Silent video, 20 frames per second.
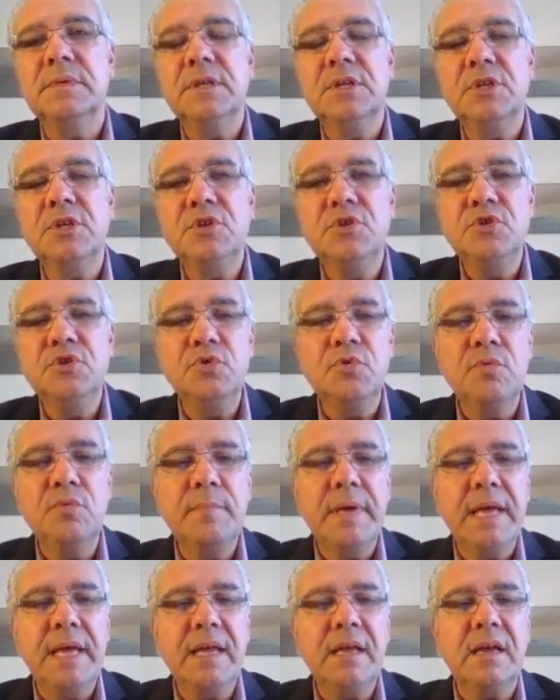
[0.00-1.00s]
you
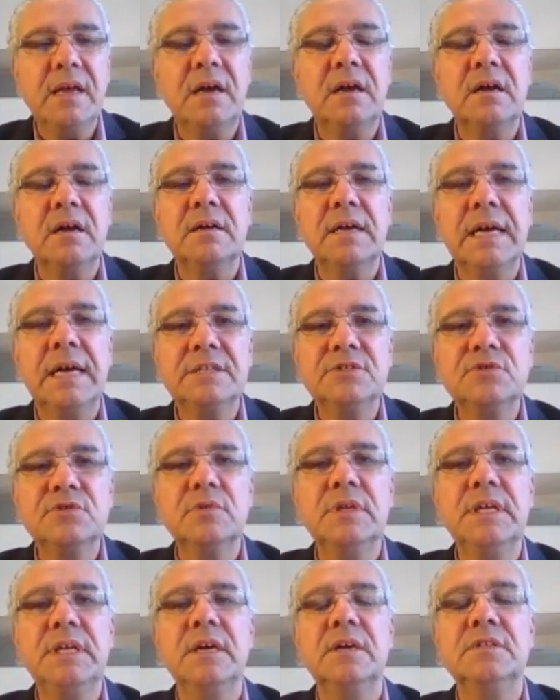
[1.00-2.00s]
may
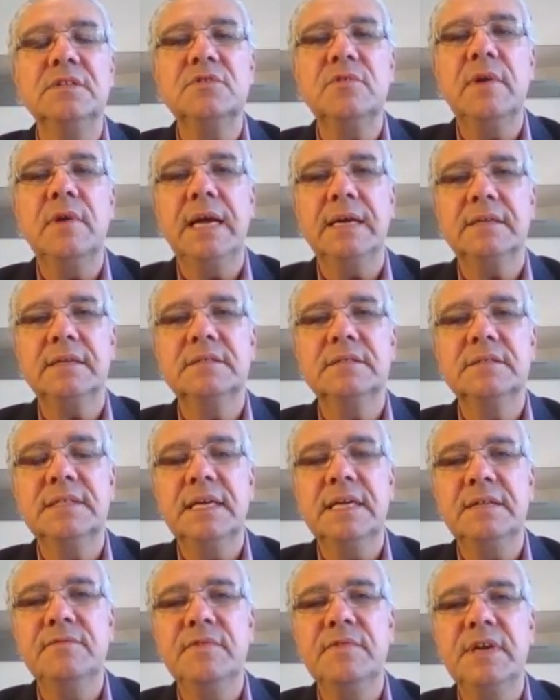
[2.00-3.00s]
actually attract
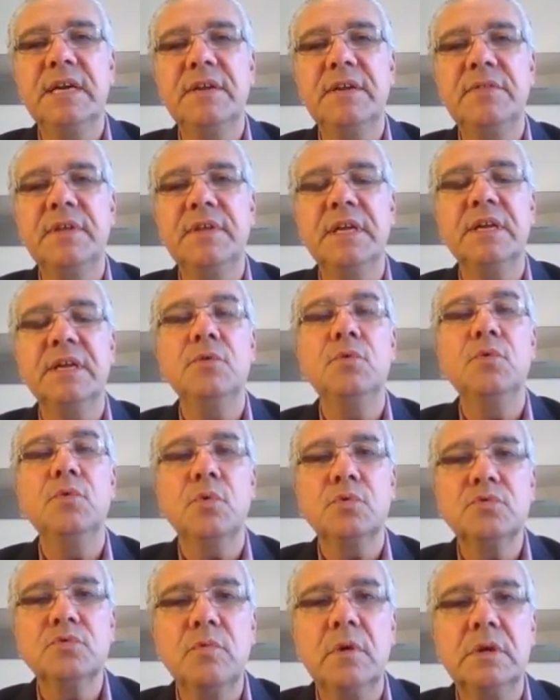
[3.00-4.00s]
that very thing you
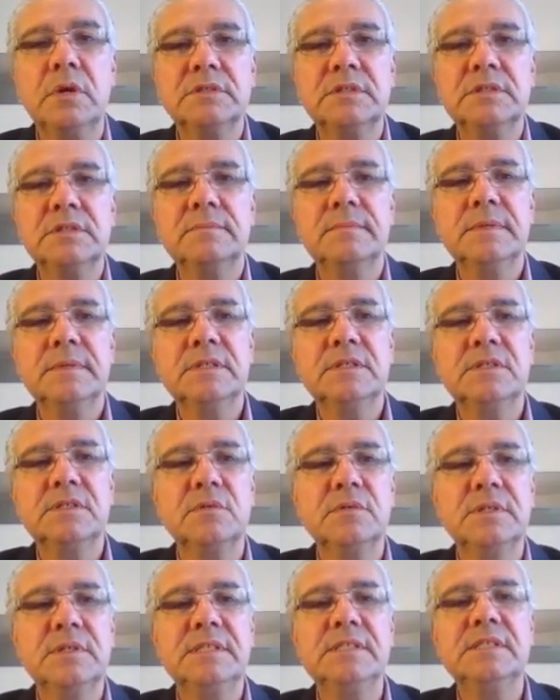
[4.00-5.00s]
don't want.
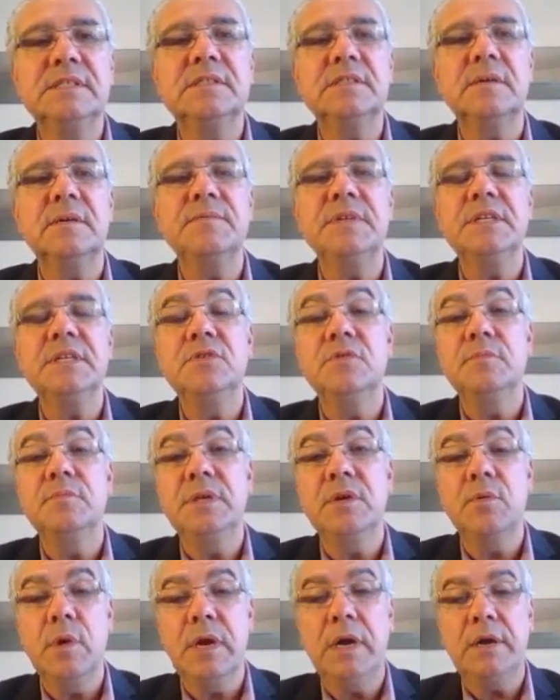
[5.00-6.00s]
So this is something to
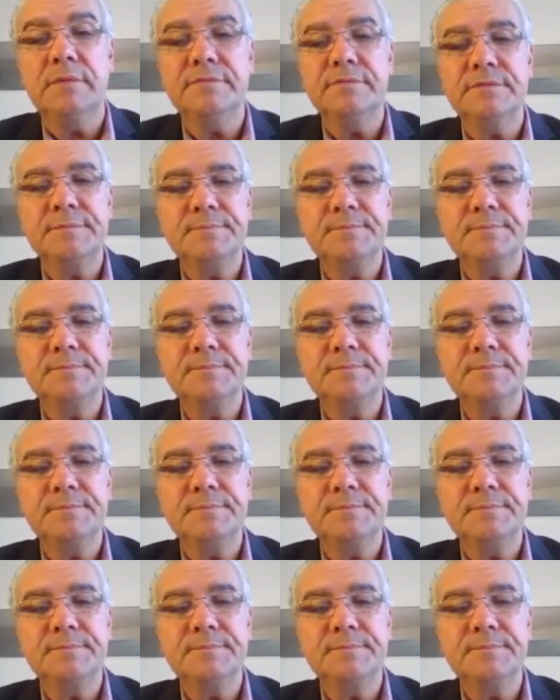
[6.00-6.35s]
be aware of.